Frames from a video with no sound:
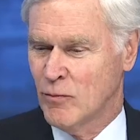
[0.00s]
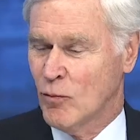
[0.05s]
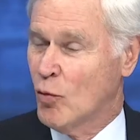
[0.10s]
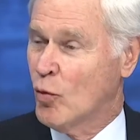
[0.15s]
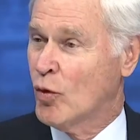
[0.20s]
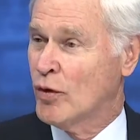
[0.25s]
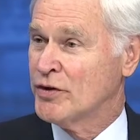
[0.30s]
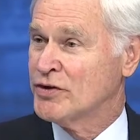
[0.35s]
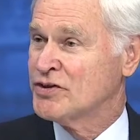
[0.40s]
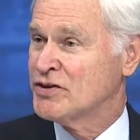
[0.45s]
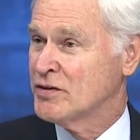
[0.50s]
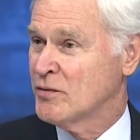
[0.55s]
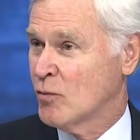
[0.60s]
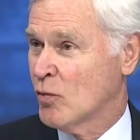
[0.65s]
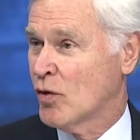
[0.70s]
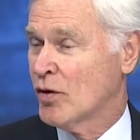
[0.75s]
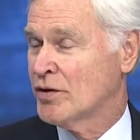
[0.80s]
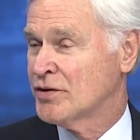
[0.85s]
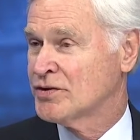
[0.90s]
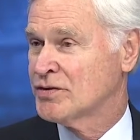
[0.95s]
worse and
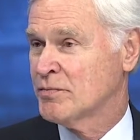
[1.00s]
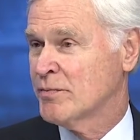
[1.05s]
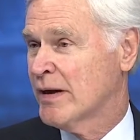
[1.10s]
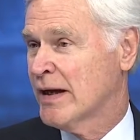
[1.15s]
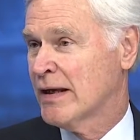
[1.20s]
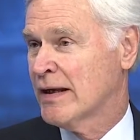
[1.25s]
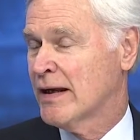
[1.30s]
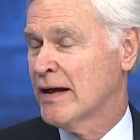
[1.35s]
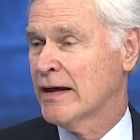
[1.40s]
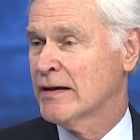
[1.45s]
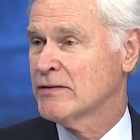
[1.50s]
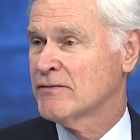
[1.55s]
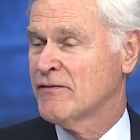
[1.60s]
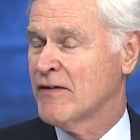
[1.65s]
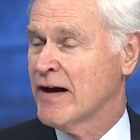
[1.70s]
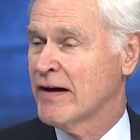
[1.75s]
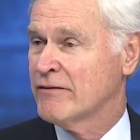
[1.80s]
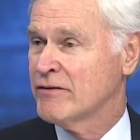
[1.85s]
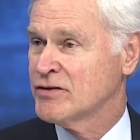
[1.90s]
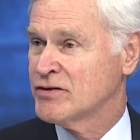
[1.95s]
worse my last
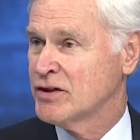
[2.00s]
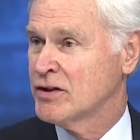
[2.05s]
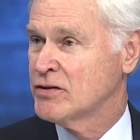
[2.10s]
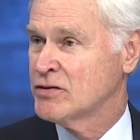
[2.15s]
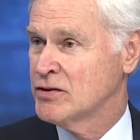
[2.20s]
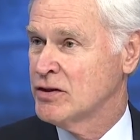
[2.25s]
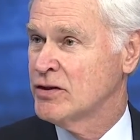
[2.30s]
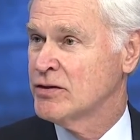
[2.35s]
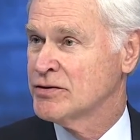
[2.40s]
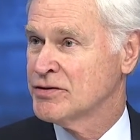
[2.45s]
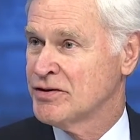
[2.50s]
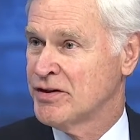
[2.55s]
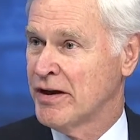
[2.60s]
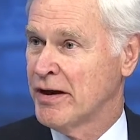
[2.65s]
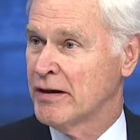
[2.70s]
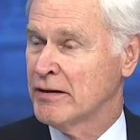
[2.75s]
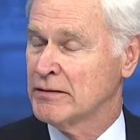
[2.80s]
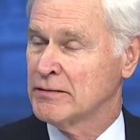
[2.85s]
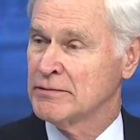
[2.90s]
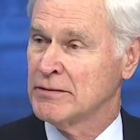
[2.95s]
five or six years
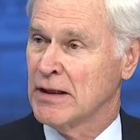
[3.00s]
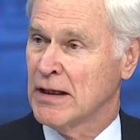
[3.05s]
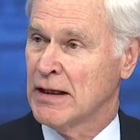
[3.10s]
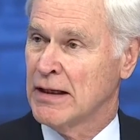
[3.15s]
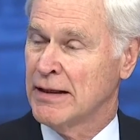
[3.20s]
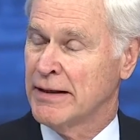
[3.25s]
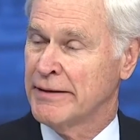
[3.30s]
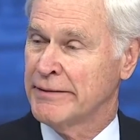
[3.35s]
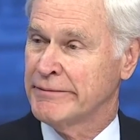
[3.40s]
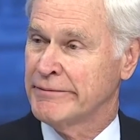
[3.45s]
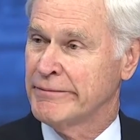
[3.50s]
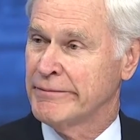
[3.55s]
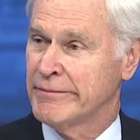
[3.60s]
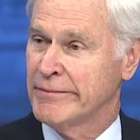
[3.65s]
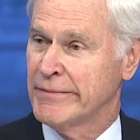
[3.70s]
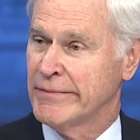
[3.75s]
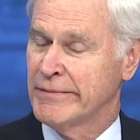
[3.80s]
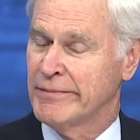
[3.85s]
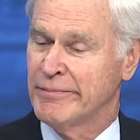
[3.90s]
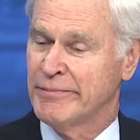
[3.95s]
there. Uh,
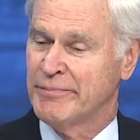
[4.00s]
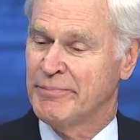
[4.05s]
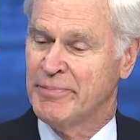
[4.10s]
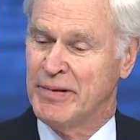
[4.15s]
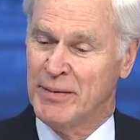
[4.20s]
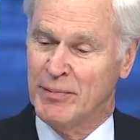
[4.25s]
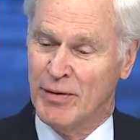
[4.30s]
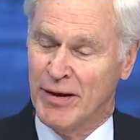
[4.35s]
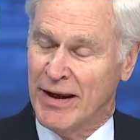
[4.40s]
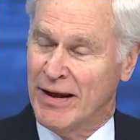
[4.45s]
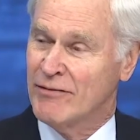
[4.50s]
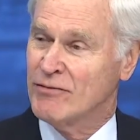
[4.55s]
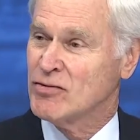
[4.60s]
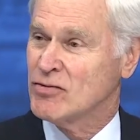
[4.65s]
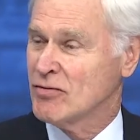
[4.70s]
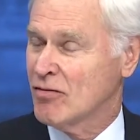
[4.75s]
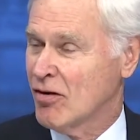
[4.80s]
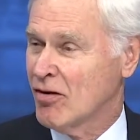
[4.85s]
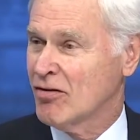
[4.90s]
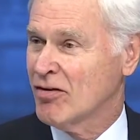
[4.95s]
people have
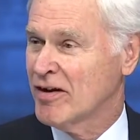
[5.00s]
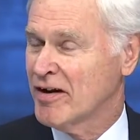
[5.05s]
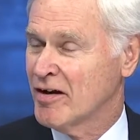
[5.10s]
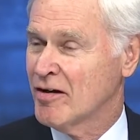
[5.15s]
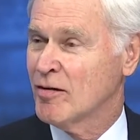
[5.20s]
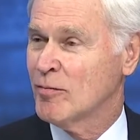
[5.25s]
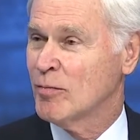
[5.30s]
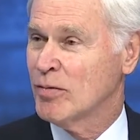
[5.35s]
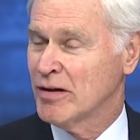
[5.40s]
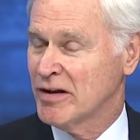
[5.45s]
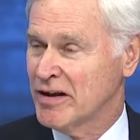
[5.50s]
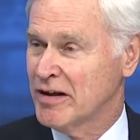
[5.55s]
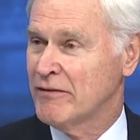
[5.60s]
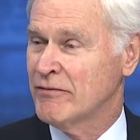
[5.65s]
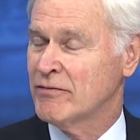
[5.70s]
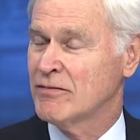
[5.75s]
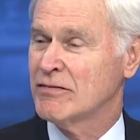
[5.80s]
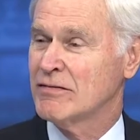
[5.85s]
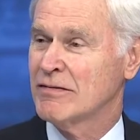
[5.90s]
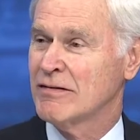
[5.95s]
strongly held
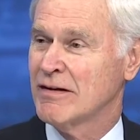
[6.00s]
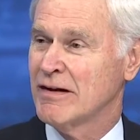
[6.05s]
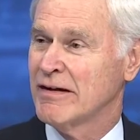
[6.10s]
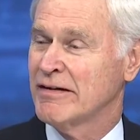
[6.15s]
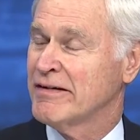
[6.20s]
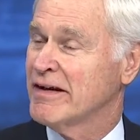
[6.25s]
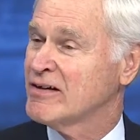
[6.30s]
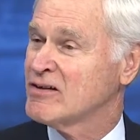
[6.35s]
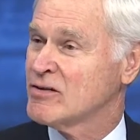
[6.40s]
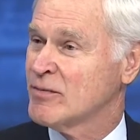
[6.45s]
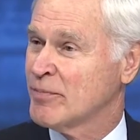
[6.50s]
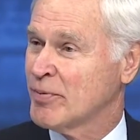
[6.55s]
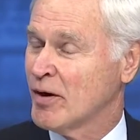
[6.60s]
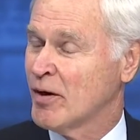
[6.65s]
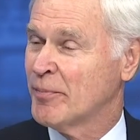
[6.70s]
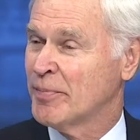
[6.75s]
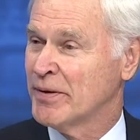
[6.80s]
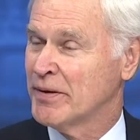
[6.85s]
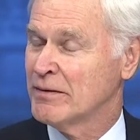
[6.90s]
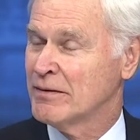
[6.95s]
beliefs. Uh, that's
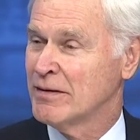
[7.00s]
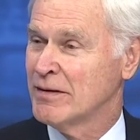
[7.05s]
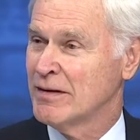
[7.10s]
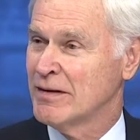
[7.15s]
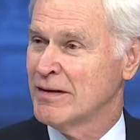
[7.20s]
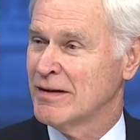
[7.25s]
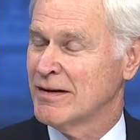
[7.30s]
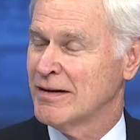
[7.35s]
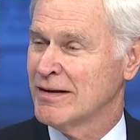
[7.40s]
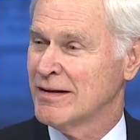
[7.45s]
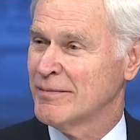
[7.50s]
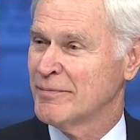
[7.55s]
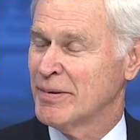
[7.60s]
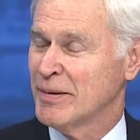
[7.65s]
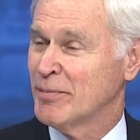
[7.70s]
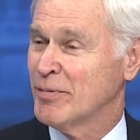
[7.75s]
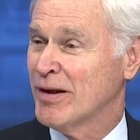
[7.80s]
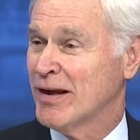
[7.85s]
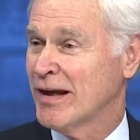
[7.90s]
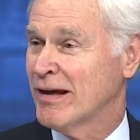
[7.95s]
appropriate. Uh,
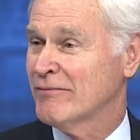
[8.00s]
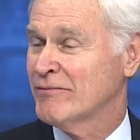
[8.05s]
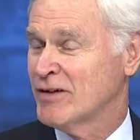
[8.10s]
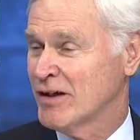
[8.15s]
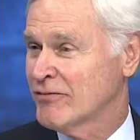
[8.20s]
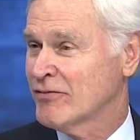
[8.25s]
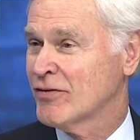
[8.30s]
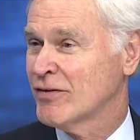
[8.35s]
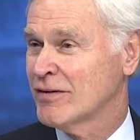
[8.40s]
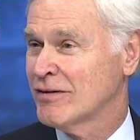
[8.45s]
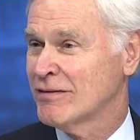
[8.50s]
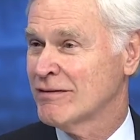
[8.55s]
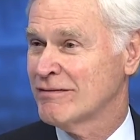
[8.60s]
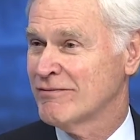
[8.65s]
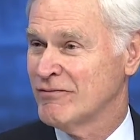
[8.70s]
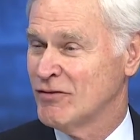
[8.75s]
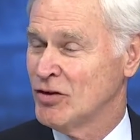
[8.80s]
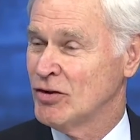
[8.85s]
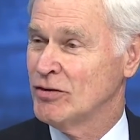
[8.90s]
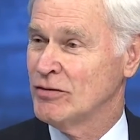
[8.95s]
people have differing
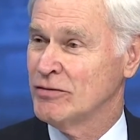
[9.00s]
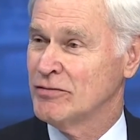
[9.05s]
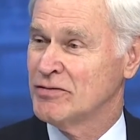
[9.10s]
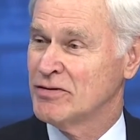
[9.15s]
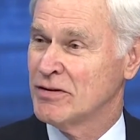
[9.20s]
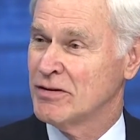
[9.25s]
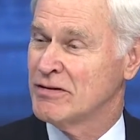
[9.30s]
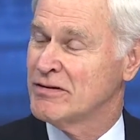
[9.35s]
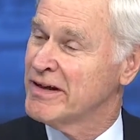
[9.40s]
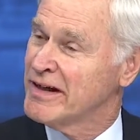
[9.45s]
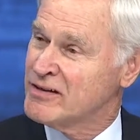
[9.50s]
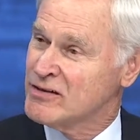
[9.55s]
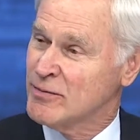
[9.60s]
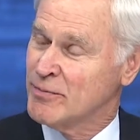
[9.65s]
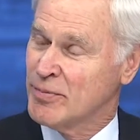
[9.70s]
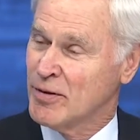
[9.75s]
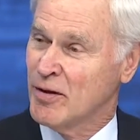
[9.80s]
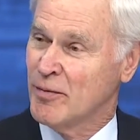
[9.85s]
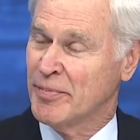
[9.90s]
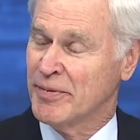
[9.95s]
views. That's
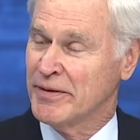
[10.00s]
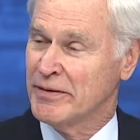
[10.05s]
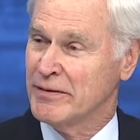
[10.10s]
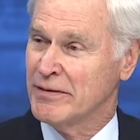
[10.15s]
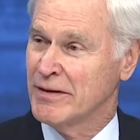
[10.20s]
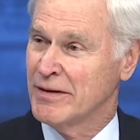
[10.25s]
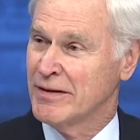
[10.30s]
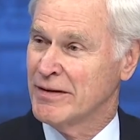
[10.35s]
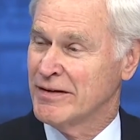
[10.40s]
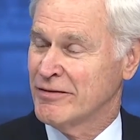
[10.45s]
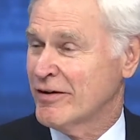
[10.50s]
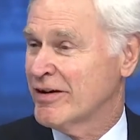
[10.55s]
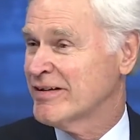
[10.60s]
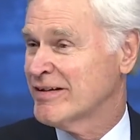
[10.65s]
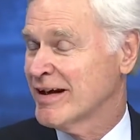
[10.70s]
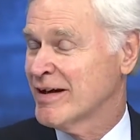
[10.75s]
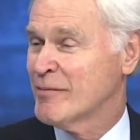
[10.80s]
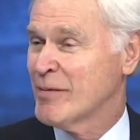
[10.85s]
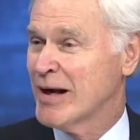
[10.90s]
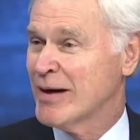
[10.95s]
appropriate. The great
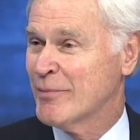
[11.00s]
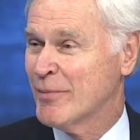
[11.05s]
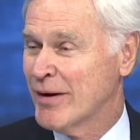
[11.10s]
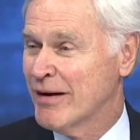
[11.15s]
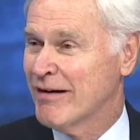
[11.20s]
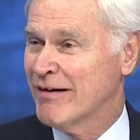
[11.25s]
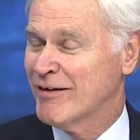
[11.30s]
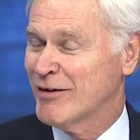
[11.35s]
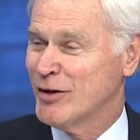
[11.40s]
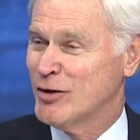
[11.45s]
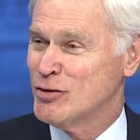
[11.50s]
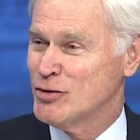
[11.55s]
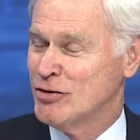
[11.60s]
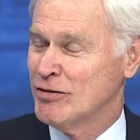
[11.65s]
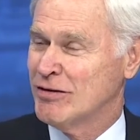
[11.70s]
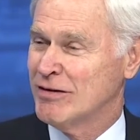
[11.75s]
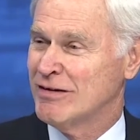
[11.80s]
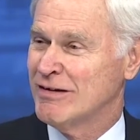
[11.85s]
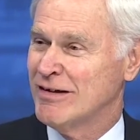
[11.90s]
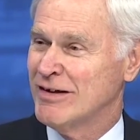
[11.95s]
thing about America is you
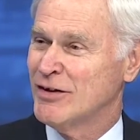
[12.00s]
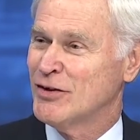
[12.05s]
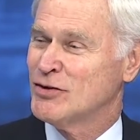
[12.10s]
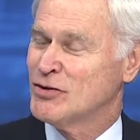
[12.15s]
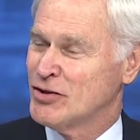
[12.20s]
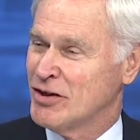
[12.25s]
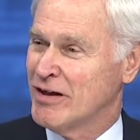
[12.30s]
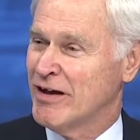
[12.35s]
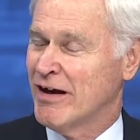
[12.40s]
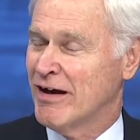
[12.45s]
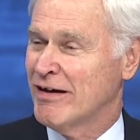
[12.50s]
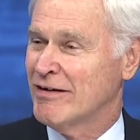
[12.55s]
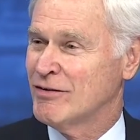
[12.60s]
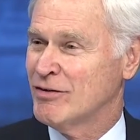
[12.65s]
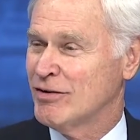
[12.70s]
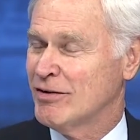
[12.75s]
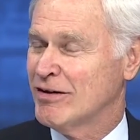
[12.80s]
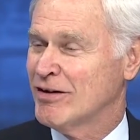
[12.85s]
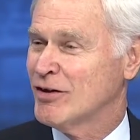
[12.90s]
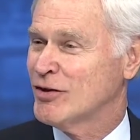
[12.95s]
can sit down,
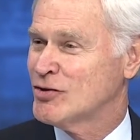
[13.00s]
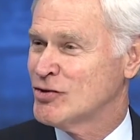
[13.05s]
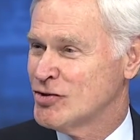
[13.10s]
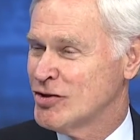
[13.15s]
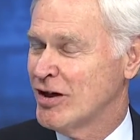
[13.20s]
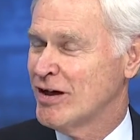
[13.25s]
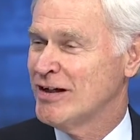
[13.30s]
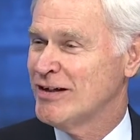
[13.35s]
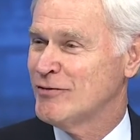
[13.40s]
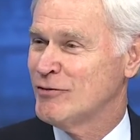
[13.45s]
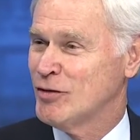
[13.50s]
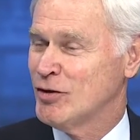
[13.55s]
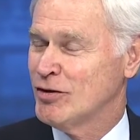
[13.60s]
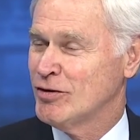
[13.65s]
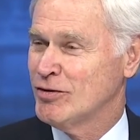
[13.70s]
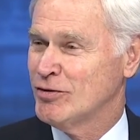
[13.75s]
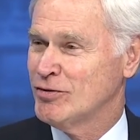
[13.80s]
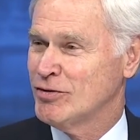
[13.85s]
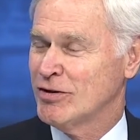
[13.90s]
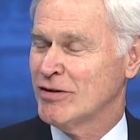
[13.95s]
you can exchange
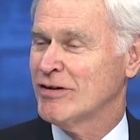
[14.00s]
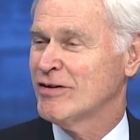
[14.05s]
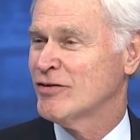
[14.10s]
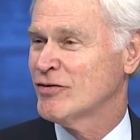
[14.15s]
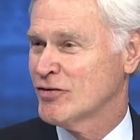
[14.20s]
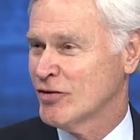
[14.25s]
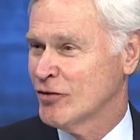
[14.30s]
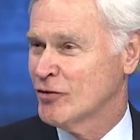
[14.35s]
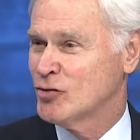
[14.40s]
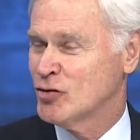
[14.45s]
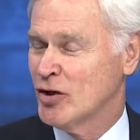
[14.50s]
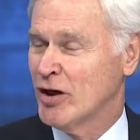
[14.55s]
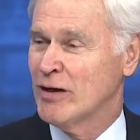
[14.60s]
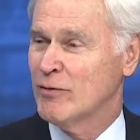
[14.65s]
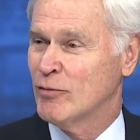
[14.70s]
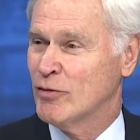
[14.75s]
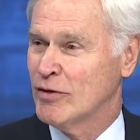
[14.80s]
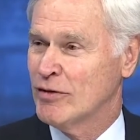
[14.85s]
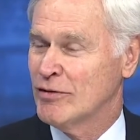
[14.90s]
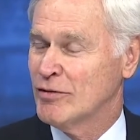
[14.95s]
views, you can
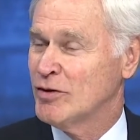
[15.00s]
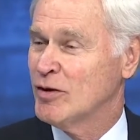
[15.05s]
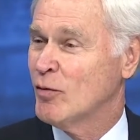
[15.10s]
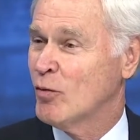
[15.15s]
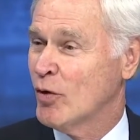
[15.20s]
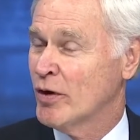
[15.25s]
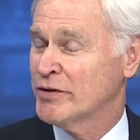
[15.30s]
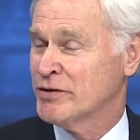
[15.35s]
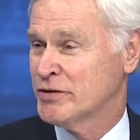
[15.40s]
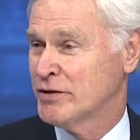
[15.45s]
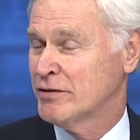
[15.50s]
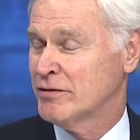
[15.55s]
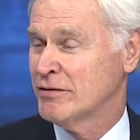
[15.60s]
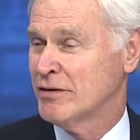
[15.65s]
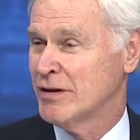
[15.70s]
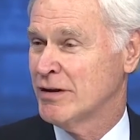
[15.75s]
associate with who you want to,